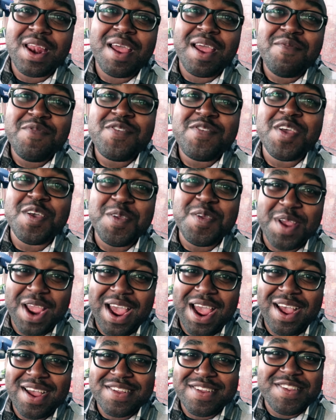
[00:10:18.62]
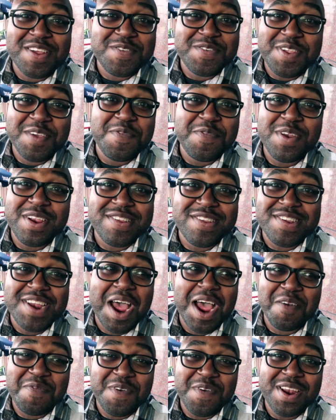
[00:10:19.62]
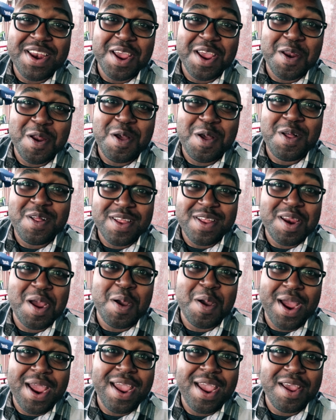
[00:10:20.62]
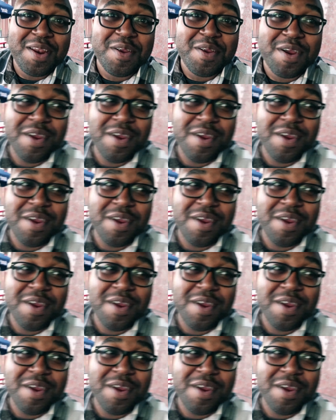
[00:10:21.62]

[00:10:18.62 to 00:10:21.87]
Did I ever tell you guys how Tiffany's not funny at all and how I hate